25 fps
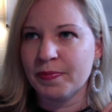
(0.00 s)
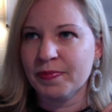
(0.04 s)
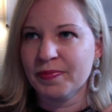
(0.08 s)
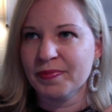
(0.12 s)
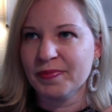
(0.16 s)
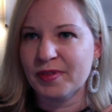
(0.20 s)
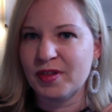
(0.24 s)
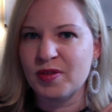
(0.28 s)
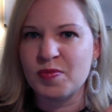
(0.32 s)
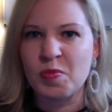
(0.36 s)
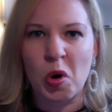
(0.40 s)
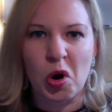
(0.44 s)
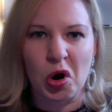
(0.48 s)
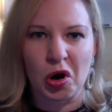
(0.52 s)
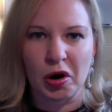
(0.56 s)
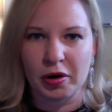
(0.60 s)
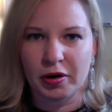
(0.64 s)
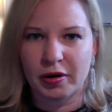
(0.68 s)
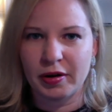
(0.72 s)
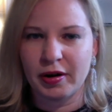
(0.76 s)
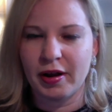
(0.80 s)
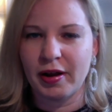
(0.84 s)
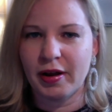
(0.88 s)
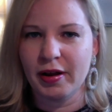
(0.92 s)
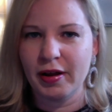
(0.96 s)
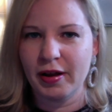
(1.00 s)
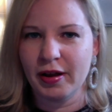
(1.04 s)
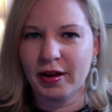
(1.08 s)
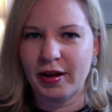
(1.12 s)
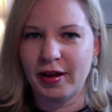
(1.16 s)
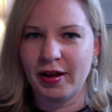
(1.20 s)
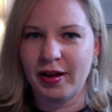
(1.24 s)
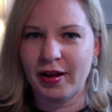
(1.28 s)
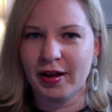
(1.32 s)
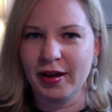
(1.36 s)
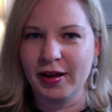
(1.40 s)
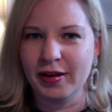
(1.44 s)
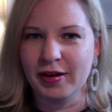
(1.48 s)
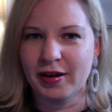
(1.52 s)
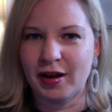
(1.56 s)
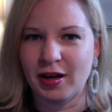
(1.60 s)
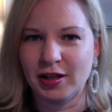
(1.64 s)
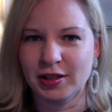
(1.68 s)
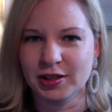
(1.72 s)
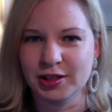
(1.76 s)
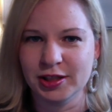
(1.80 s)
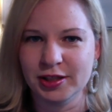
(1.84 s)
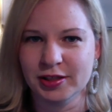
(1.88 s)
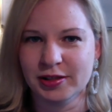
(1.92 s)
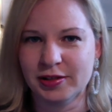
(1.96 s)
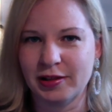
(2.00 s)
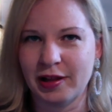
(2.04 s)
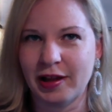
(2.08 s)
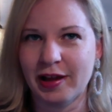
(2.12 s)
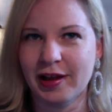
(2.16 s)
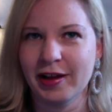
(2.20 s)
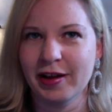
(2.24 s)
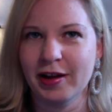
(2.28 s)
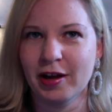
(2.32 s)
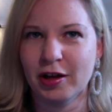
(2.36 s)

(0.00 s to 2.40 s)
smart and not just like